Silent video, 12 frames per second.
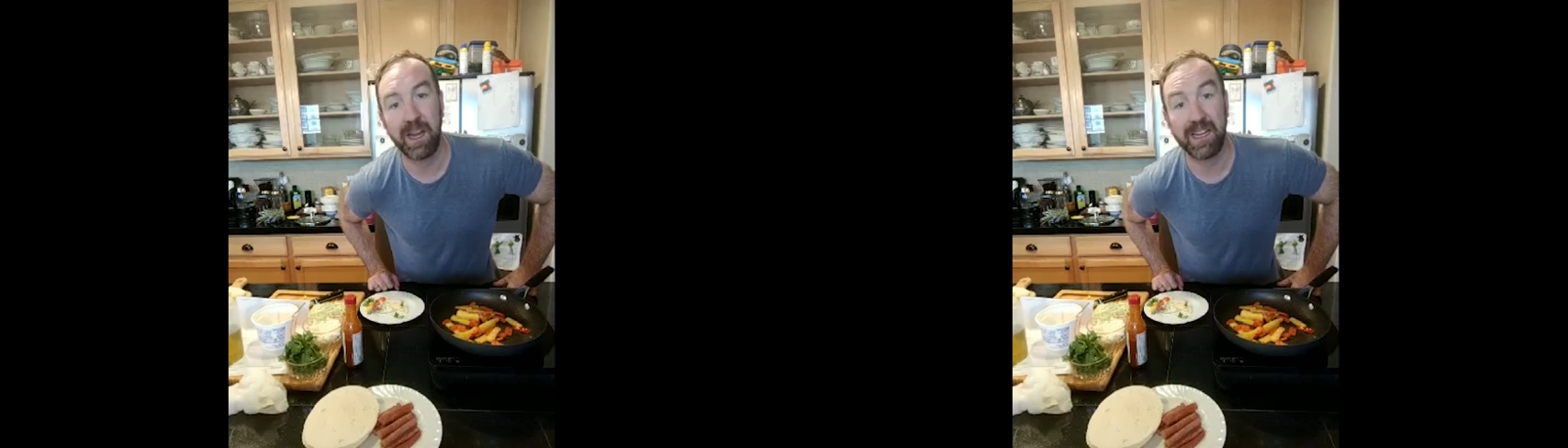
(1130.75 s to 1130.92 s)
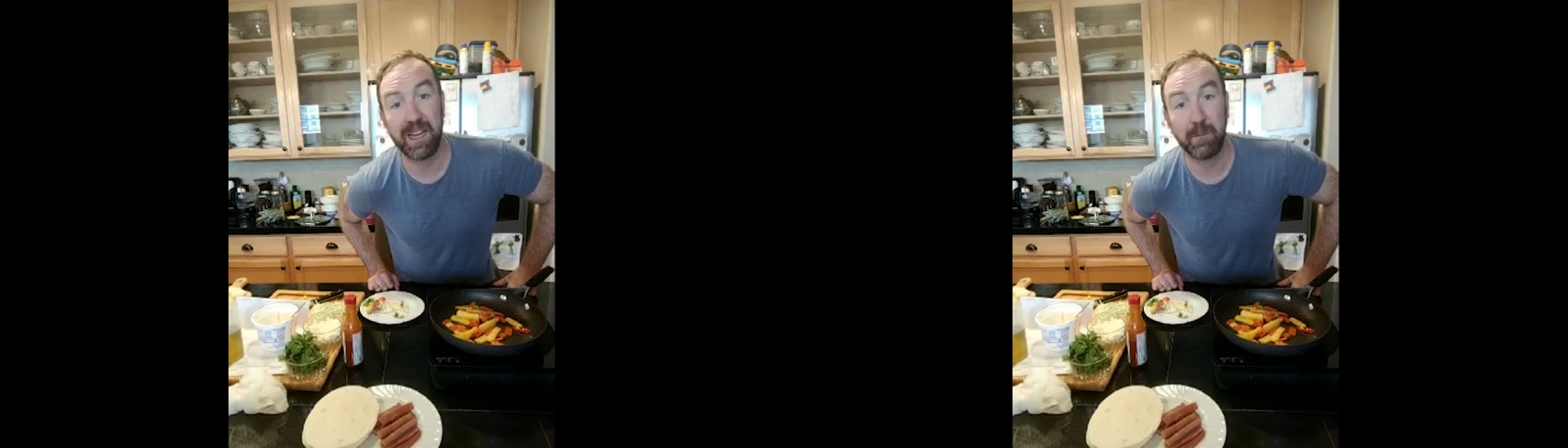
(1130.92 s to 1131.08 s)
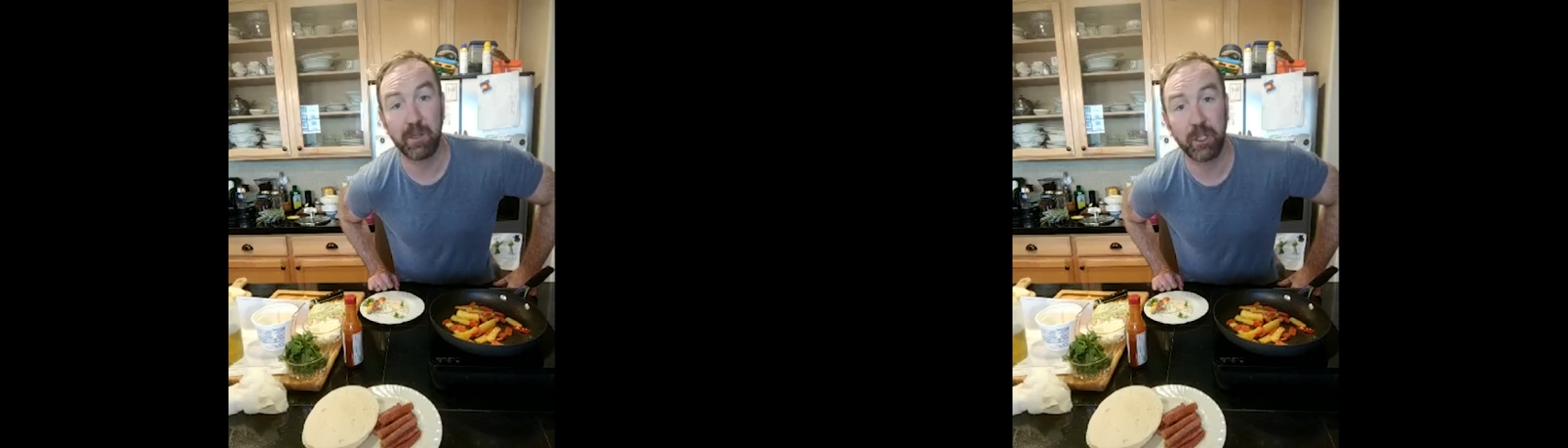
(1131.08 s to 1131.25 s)
and
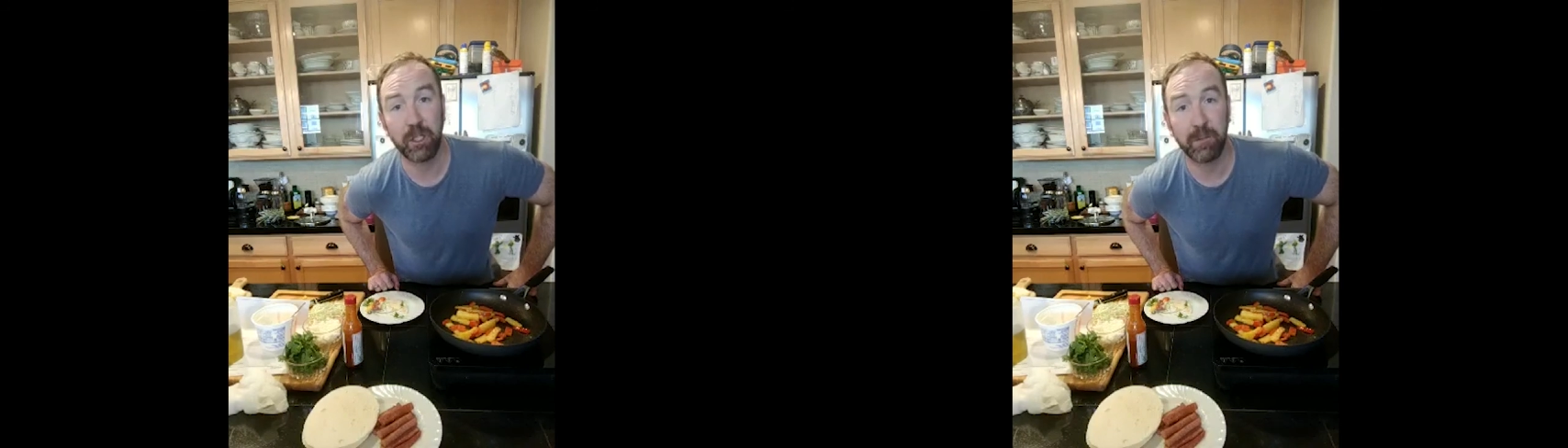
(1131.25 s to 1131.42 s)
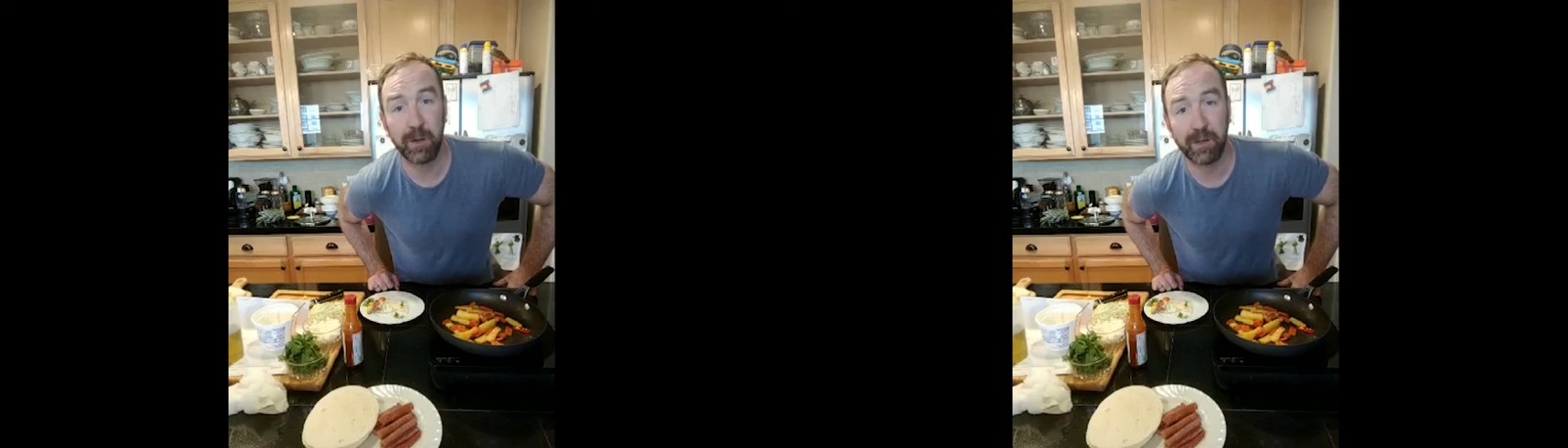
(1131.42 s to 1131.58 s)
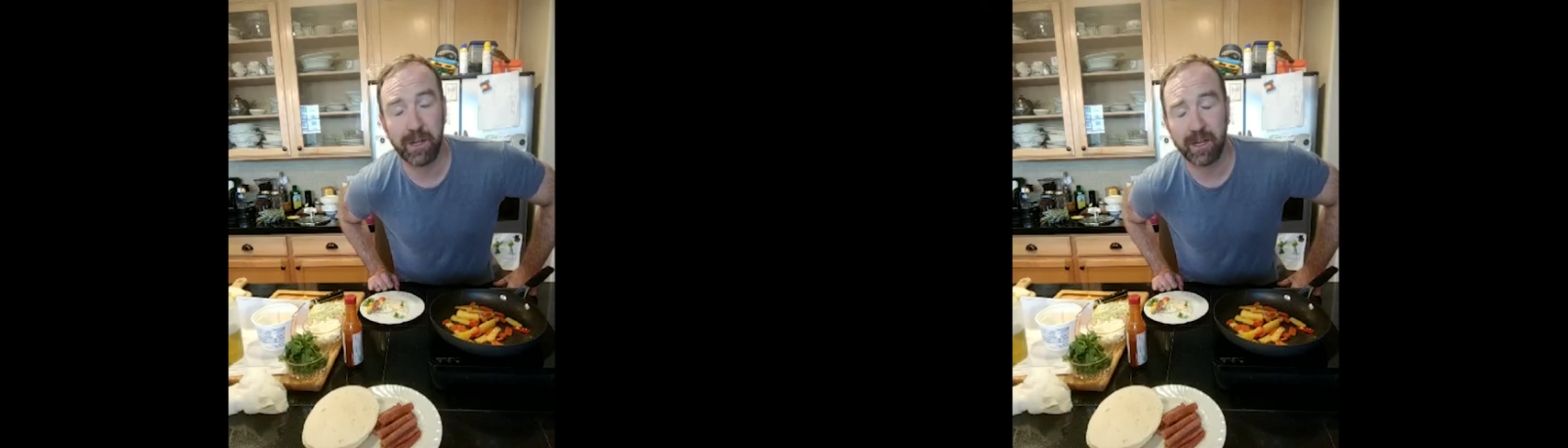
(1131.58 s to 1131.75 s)
at
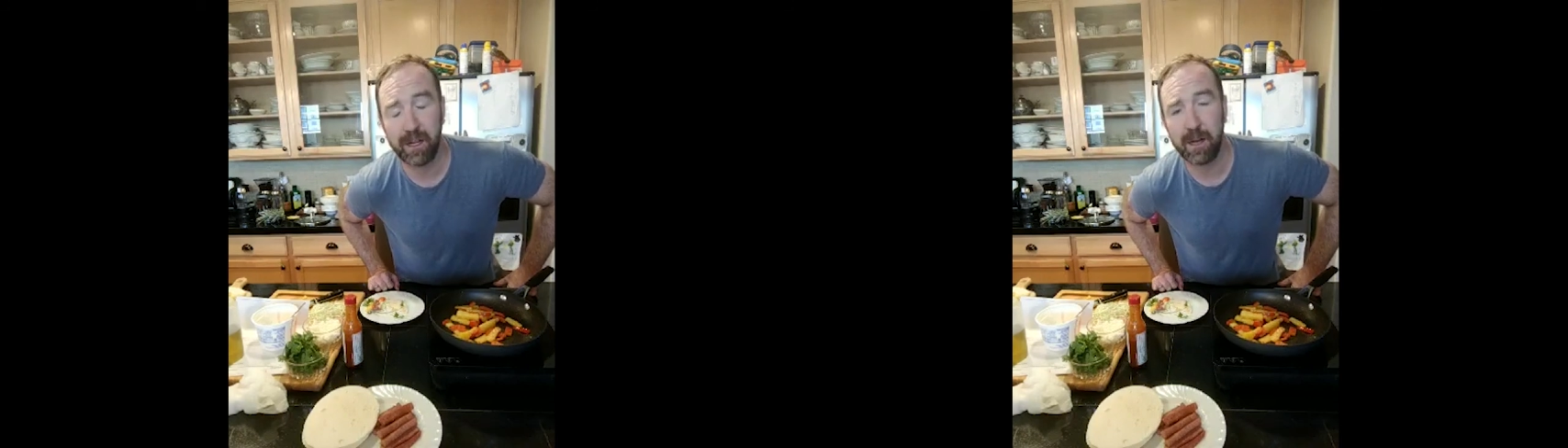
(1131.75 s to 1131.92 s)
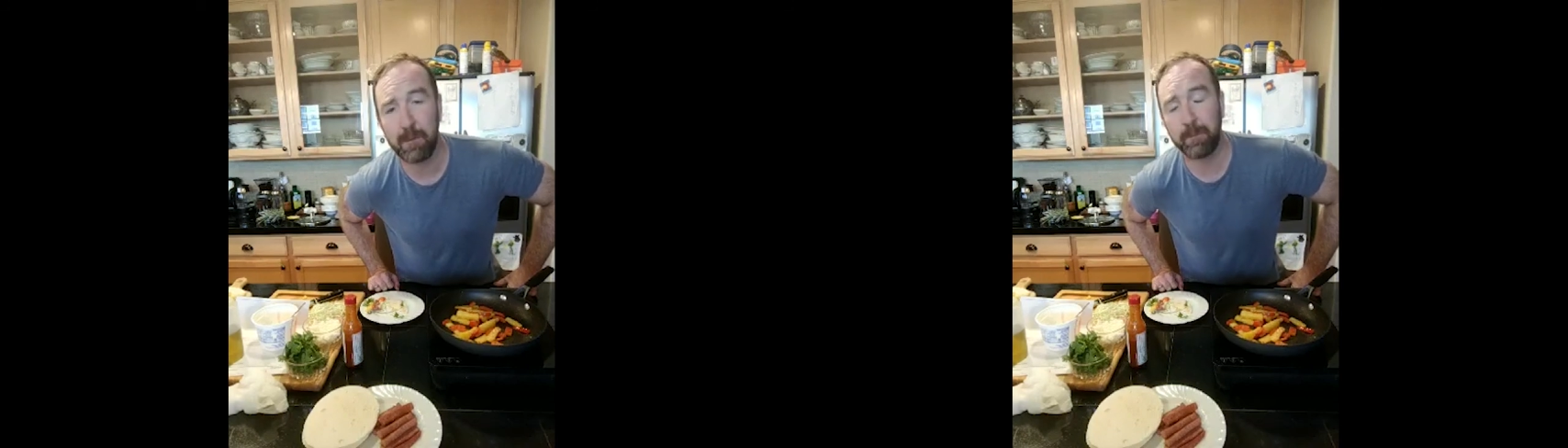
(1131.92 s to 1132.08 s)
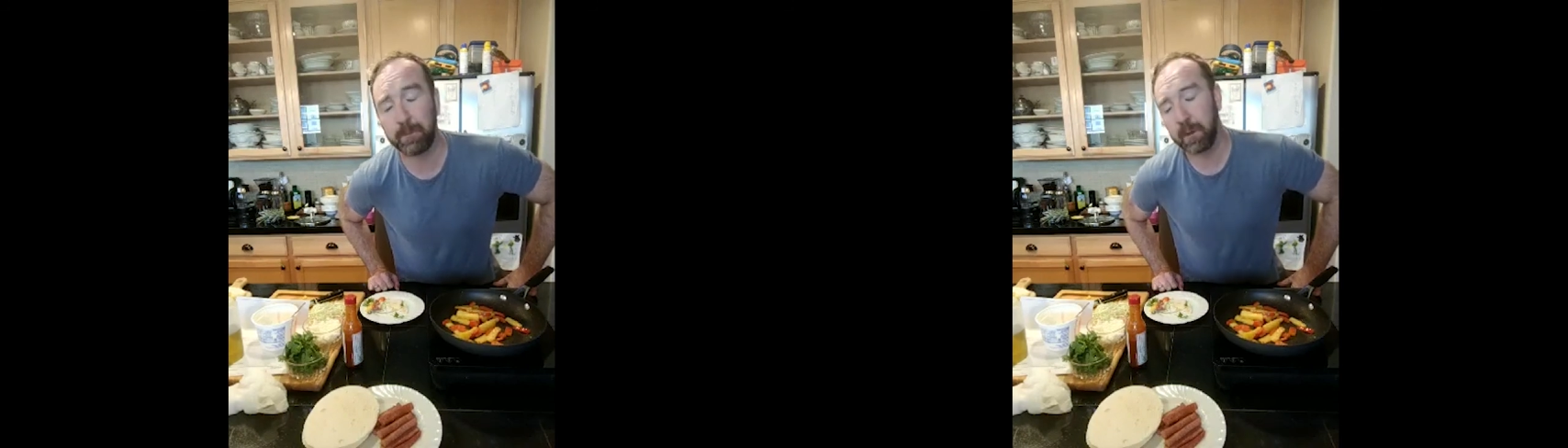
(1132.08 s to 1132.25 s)

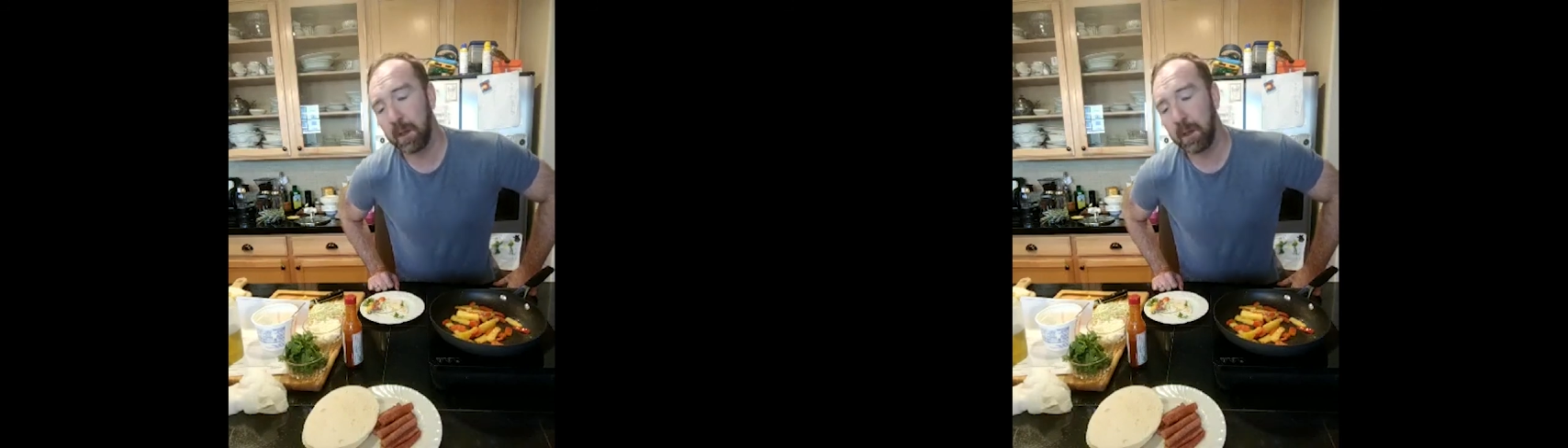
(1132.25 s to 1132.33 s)
machismo.com.